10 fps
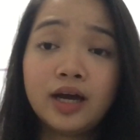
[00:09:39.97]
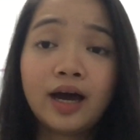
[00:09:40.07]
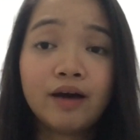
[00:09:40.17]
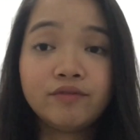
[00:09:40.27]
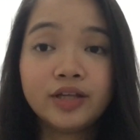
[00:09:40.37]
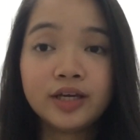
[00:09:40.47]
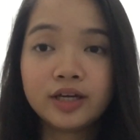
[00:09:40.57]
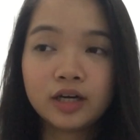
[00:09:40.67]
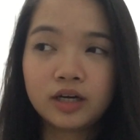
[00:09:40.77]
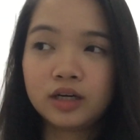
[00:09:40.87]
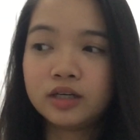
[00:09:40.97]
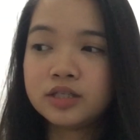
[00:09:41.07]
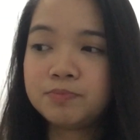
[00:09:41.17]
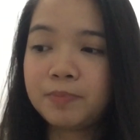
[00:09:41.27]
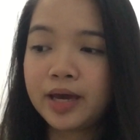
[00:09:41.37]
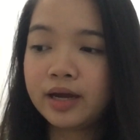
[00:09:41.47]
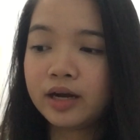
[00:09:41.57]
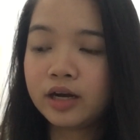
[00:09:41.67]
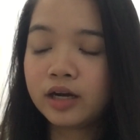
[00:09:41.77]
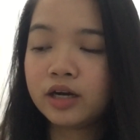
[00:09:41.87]
Have like a
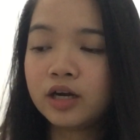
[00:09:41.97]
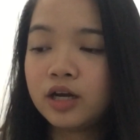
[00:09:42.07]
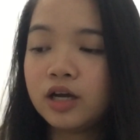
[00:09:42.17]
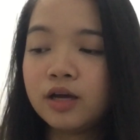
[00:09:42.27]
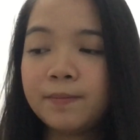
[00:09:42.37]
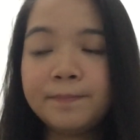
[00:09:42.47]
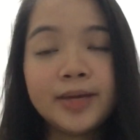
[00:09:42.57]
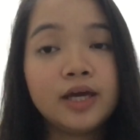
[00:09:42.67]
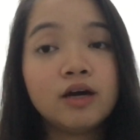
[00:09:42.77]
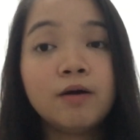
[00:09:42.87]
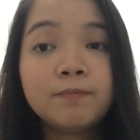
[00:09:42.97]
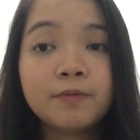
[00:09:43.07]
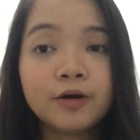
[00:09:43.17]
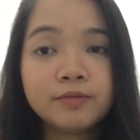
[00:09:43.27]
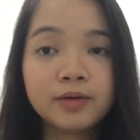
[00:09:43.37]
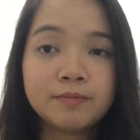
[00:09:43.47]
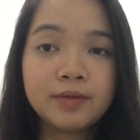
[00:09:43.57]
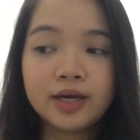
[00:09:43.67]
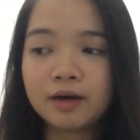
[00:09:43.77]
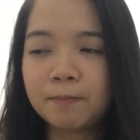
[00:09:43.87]
spare makeup on my
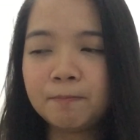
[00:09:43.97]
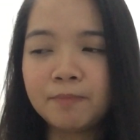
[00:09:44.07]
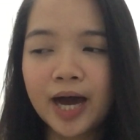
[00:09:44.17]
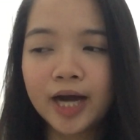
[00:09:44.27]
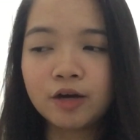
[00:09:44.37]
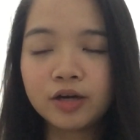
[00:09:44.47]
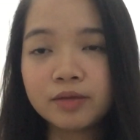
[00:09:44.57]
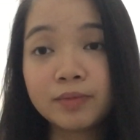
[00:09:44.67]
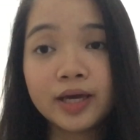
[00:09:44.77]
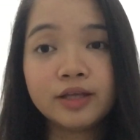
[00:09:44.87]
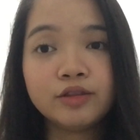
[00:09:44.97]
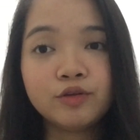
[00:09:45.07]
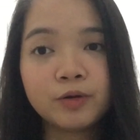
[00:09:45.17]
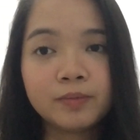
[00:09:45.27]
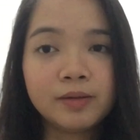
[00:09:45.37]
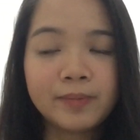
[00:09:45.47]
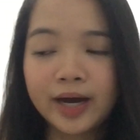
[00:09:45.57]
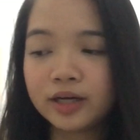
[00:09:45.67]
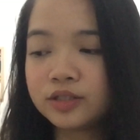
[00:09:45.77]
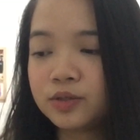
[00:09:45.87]
makeup bag or in my normal
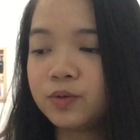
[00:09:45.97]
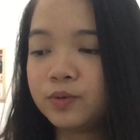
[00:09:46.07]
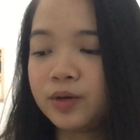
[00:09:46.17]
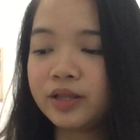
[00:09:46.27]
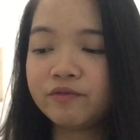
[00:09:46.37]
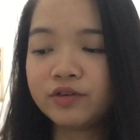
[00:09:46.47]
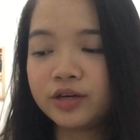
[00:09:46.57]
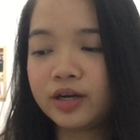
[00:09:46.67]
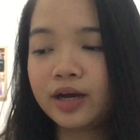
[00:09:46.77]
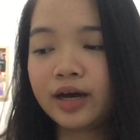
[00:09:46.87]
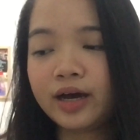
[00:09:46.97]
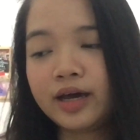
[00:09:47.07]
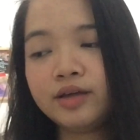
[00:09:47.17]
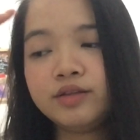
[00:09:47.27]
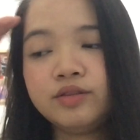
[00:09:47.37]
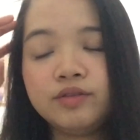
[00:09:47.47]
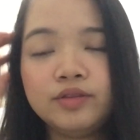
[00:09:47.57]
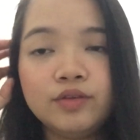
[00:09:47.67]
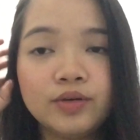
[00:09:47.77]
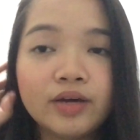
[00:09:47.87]
bag, so whenever I
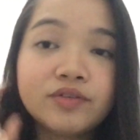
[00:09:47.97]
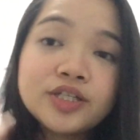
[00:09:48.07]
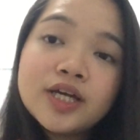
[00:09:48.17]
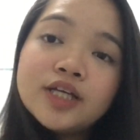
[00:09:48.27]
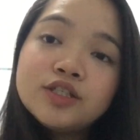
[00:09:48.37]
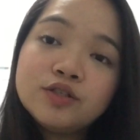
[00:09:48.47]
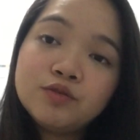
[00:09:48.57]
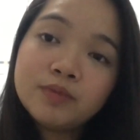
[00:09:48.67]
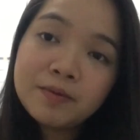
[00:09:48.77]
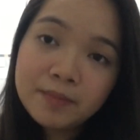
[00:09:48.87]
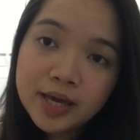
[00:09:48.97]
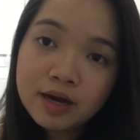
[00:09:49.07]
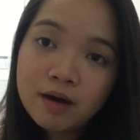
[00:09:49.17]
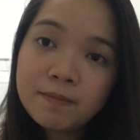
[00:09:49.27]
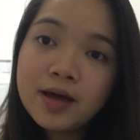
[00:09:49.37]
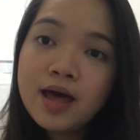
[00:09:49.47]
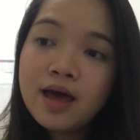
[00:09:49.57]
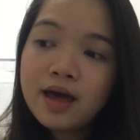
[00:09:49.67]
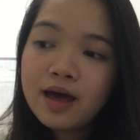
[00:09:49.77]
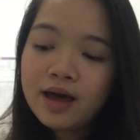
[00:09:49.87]
don't have the chance to do my makeup,
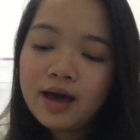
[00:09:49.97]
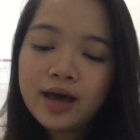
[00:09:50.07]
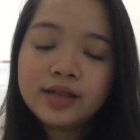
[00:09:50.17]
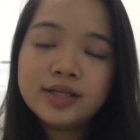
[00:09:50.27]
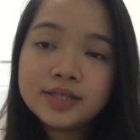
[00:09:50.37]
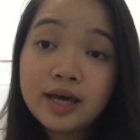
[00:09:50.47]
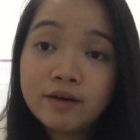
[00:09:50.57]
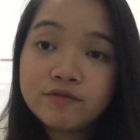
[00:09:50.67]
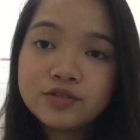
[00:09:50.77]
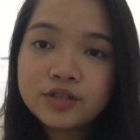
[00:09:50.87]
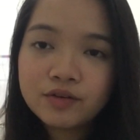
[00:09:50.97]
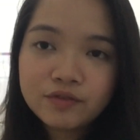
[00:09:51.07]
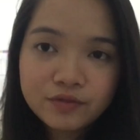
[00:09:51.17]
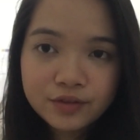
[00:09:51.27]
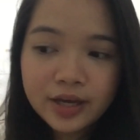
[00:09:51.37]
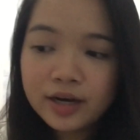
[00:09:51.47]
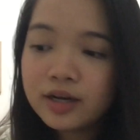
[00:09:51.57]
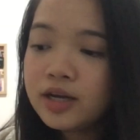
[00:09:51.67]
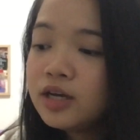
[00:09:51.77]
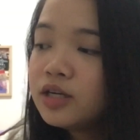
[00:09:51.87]
at least I have stuff
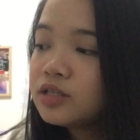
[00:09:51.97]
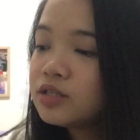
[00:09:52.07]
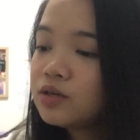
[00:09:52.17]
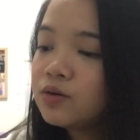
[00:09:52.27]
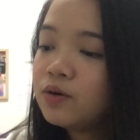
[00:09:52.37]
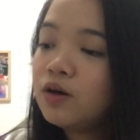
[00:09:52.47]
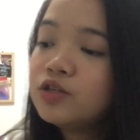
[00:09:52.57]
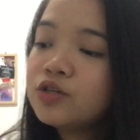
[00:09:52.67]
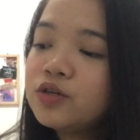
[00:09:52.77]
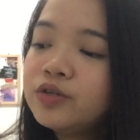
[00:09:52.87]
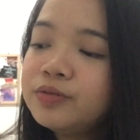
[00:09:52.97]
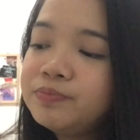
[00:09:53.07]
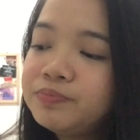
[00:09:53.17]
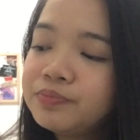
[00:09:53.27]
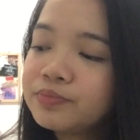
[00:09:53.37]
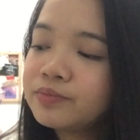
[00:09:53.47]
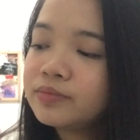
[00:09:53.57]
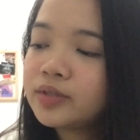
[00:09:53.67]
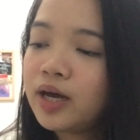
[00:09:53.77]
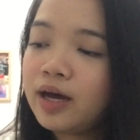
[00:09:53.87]
there. So also,
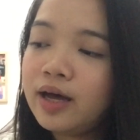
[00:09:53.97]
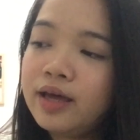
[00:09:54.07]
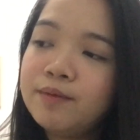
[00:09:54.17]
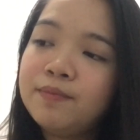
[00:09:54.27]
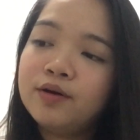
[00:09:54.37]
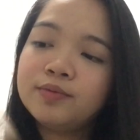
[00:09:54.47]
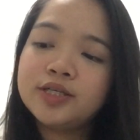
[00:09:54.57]
I bought